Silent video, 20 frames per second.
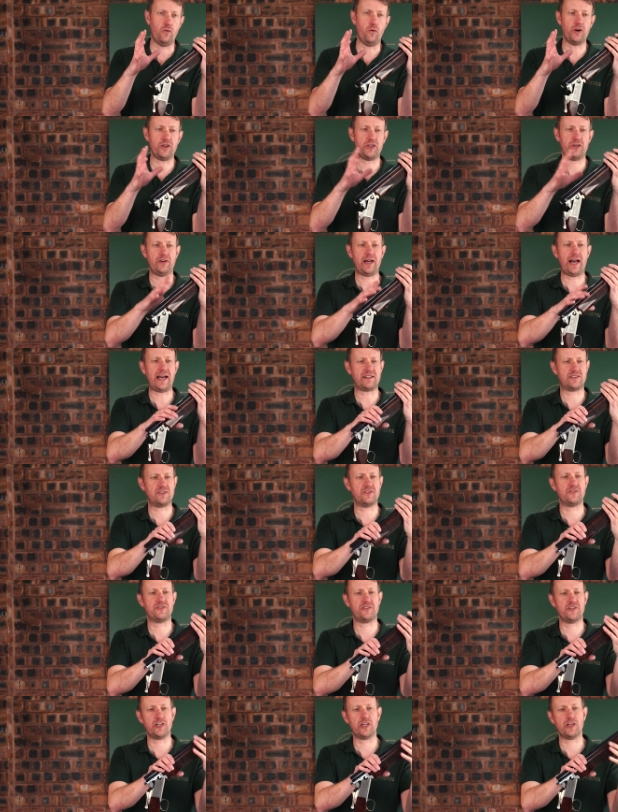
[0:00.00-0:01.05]
what you had to
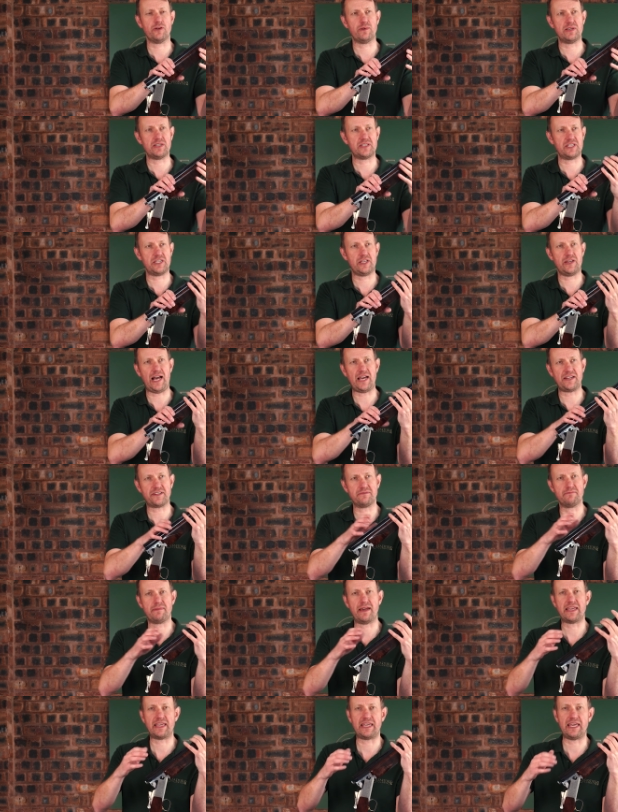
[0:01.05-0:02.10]
do is you had to
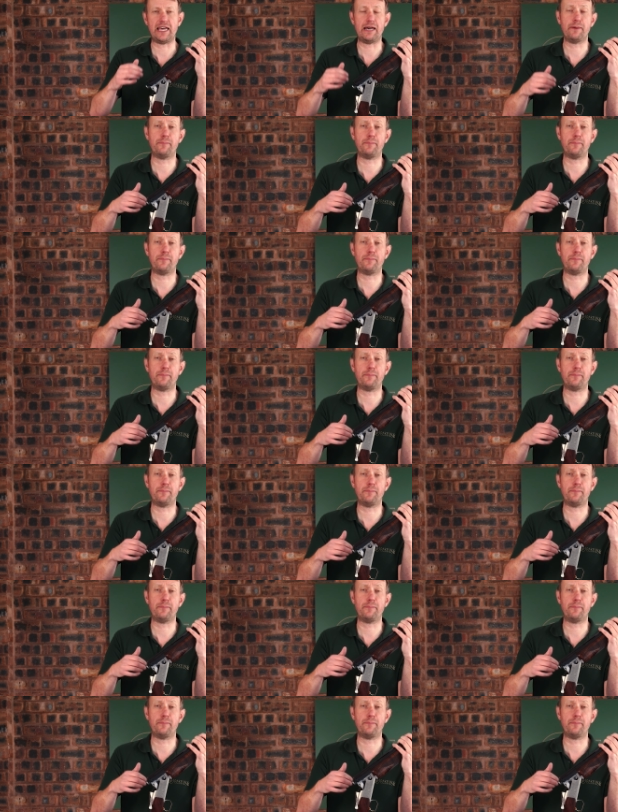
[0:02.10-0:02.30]
make it